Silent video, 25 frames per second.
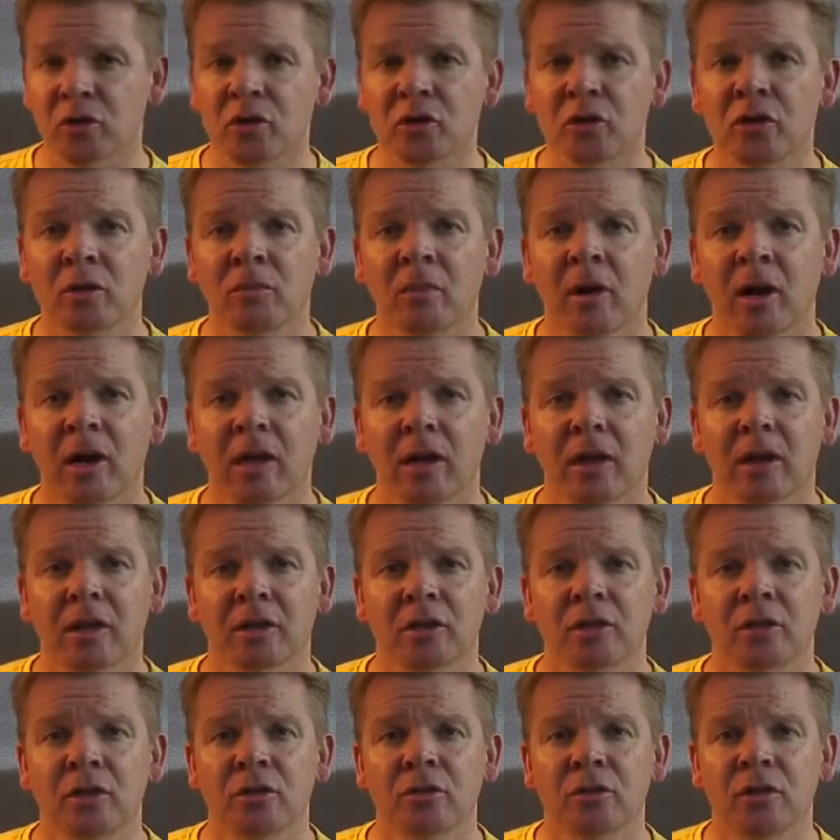you might like to
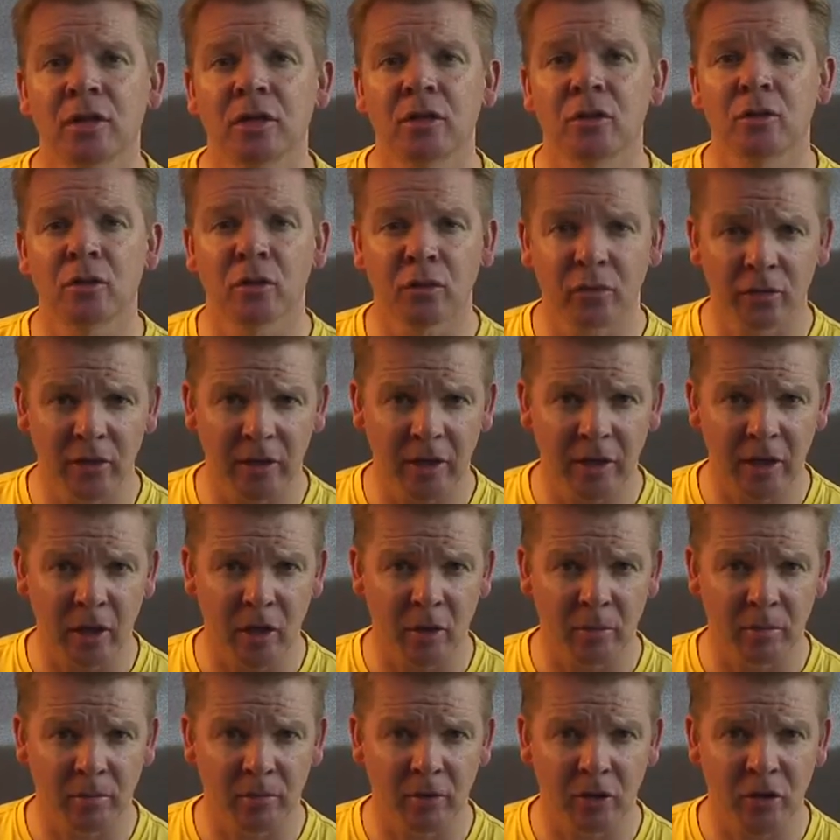use in your video
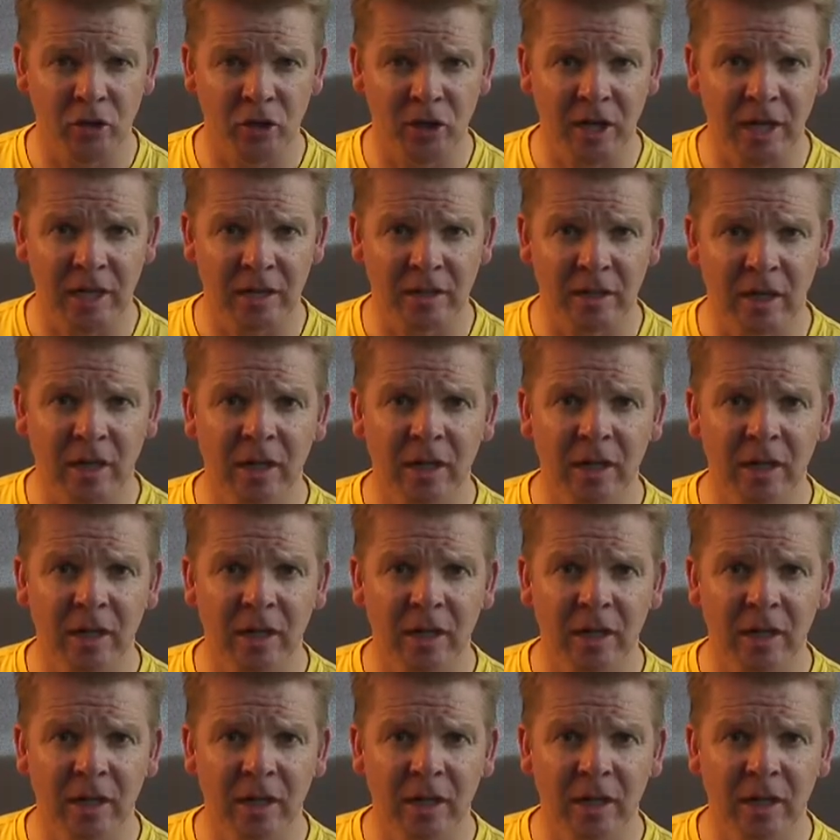project.